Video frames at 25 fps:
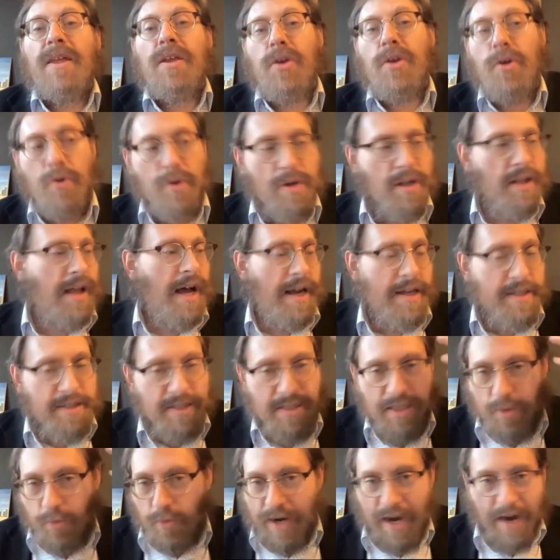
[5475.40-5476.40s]

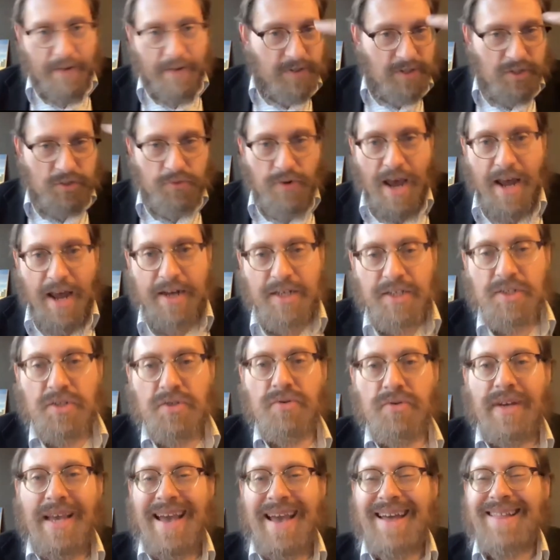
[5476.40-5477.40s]
utilizing whatever strategies
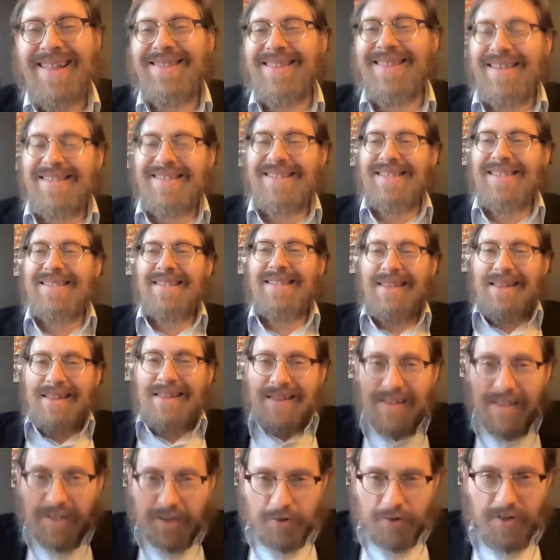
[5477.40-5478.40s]
you can. This is
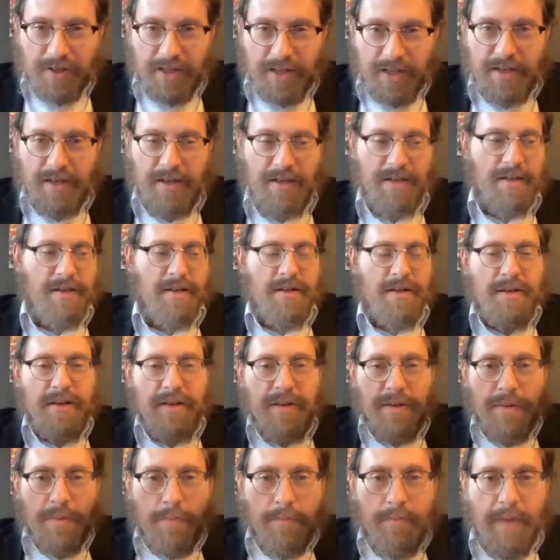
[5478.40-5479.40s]
literally
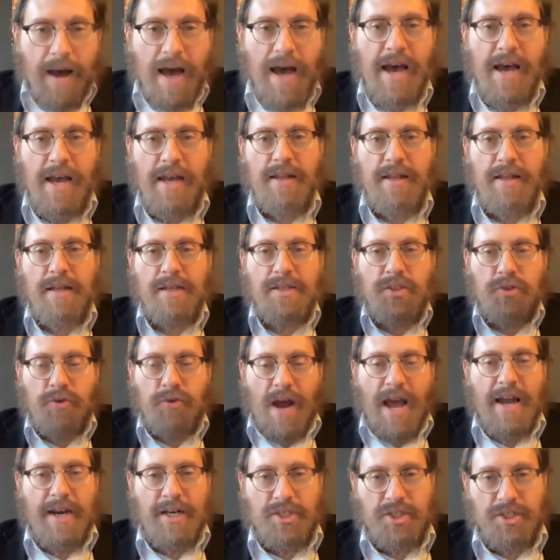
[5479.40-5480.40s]
mind
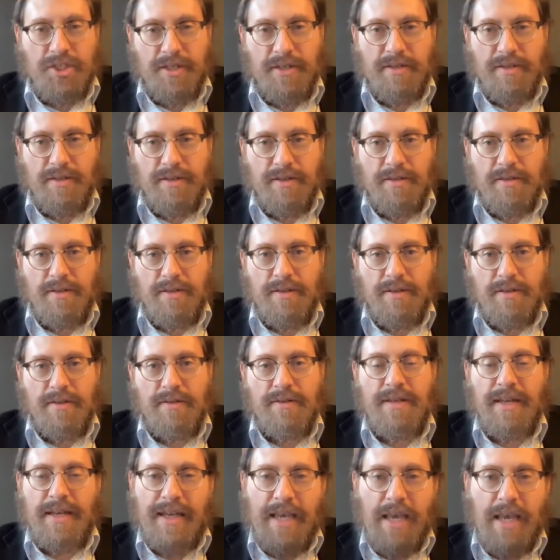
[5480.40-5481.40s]
strategy
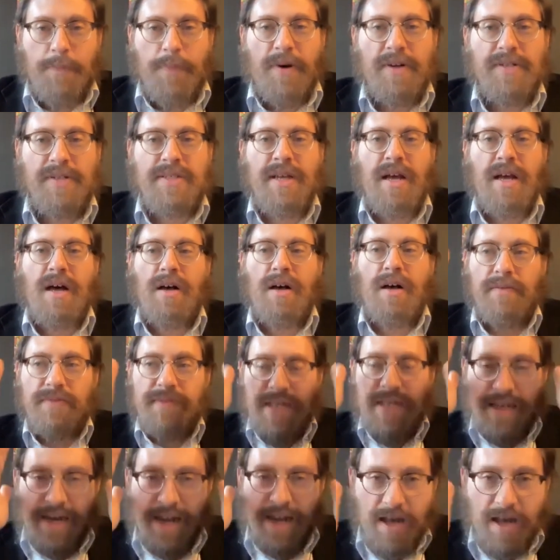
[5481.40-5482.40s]
to keep ourselves
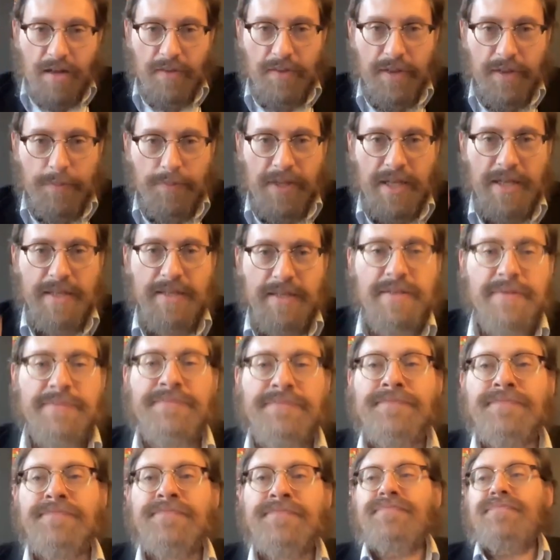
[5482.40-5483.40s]
in a healthy place.
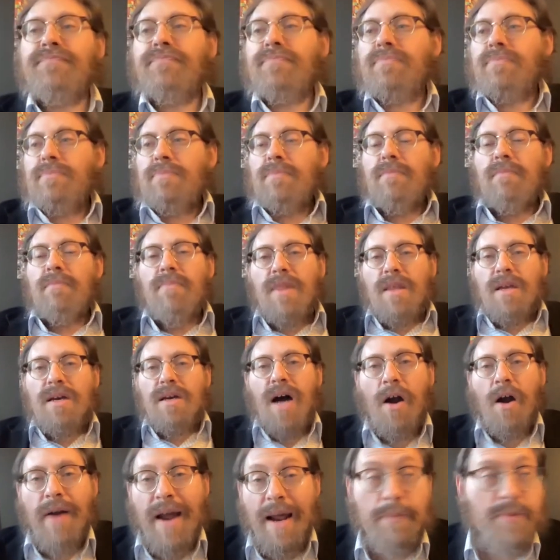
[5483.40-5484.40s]

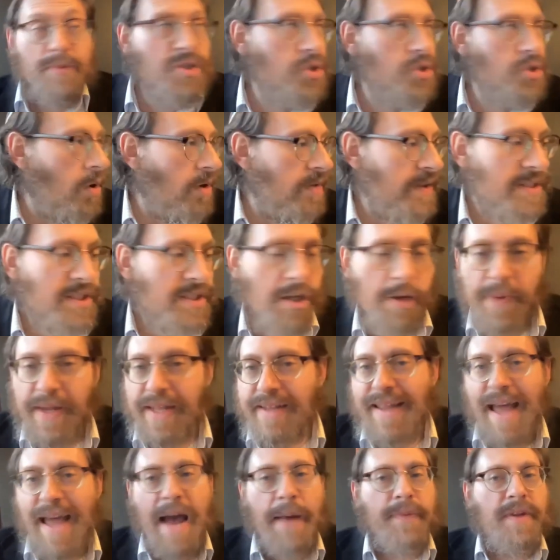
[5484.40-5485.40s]
All right, I'm sure this could be
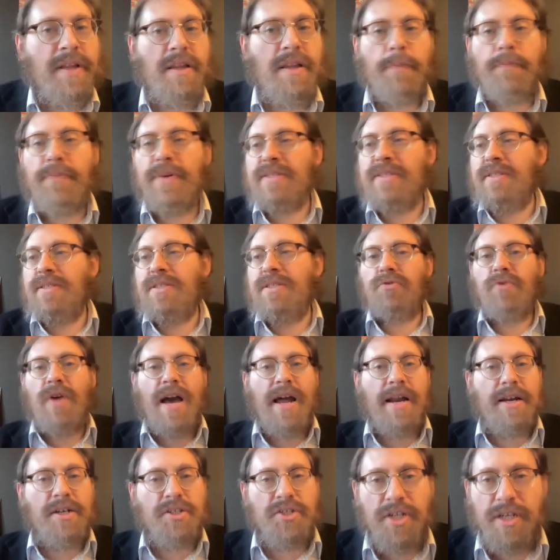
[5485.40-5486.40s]
adapted to business
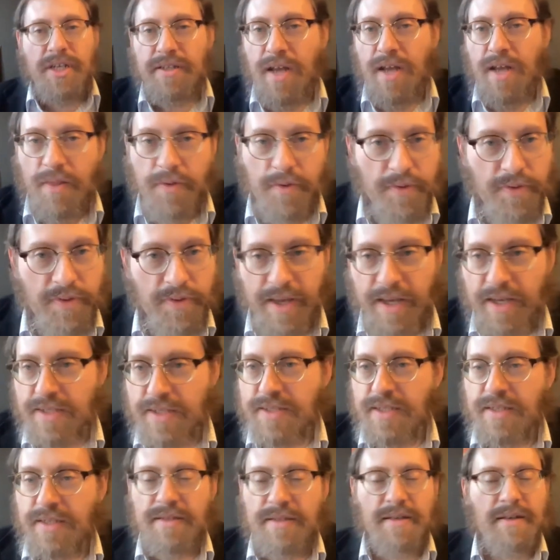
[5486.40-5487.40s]
strategy and to other
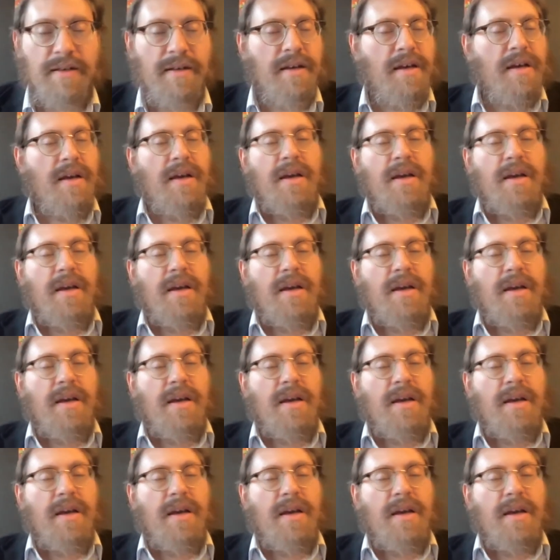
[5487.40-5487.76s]
things and to